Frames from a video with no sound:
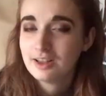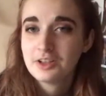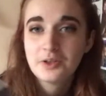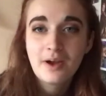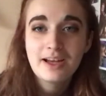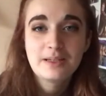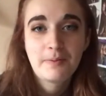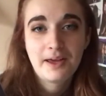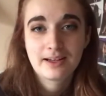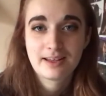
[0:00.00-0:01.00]
So I actually
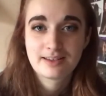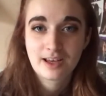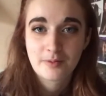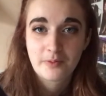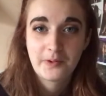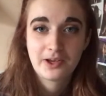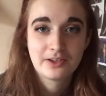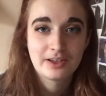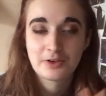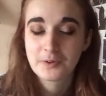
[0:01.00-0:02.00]
picked this up
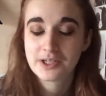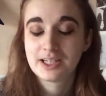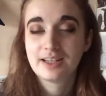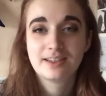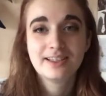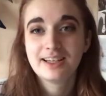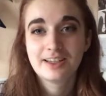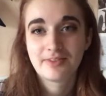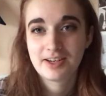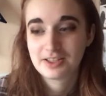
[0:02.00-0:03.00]
because I was watching The Chilling
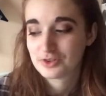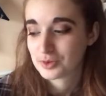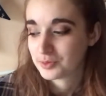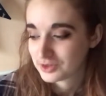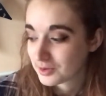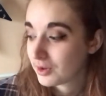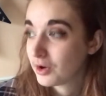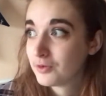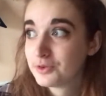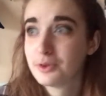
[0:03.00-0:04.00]
Adventures
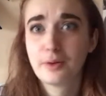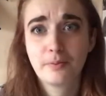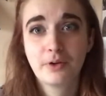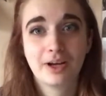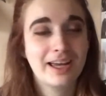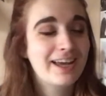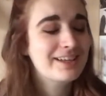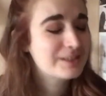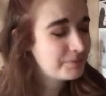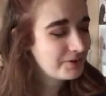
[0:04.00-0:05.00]
of
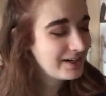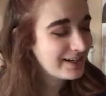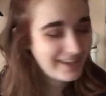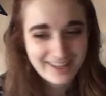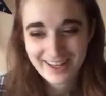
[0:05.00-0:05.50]
Sabrina.